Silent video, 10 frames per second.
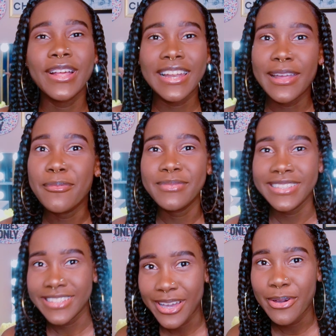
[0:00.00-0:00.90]
let
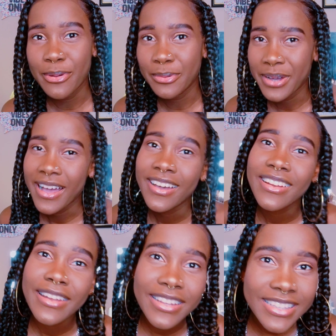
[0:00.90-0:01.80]
me know.
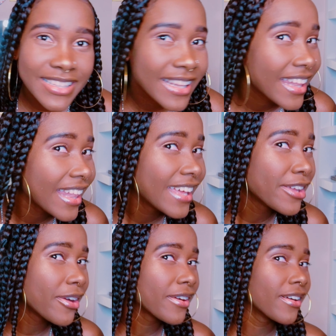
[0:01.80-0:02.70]
Let
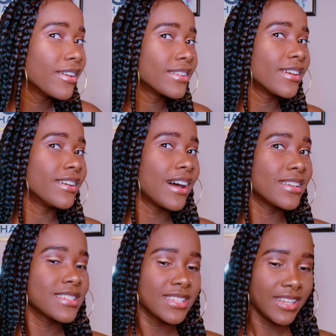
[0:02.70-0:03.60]
your girl know
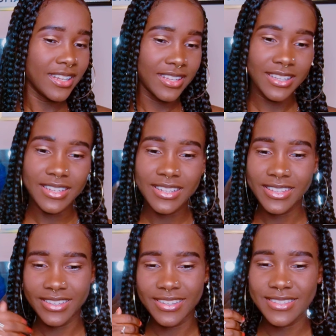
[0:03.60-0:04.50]
how she did,
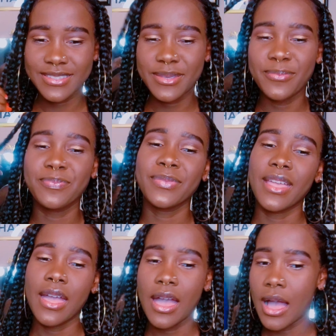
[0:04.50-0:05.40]
cause
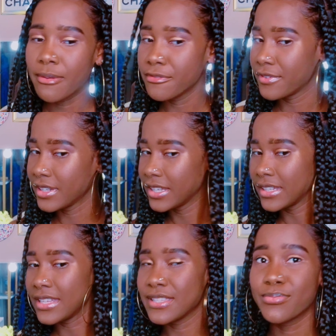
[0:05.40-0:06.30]
I'm
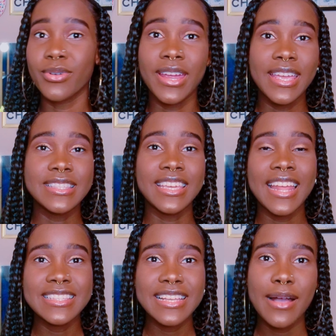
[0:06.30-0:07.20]
feeling these braids, and
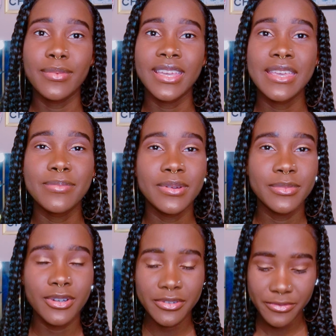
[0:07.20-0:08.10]
I think I'm gonna keep
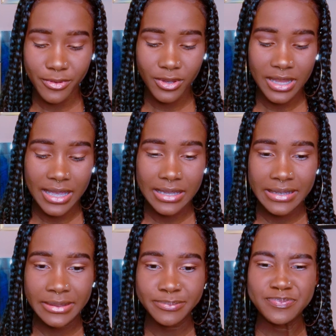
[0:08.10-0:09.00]
them on for
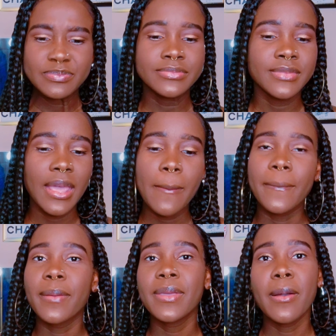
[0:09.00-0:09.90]
like
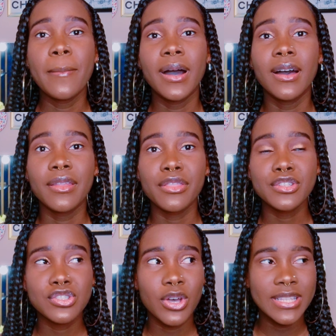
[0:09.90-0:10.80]
maybe a month.
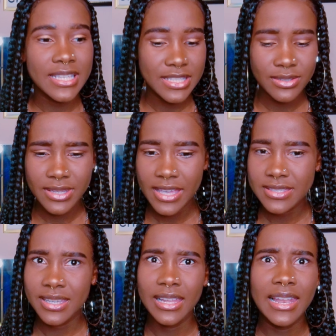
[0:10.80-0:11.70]
So I think
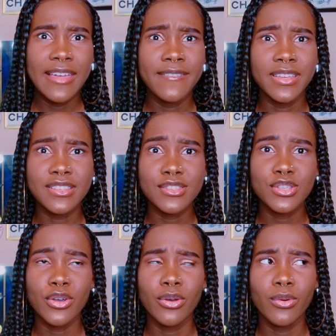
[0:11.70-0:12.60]
today's the 11th,
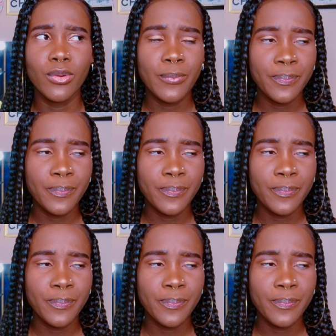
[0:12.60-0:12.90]
so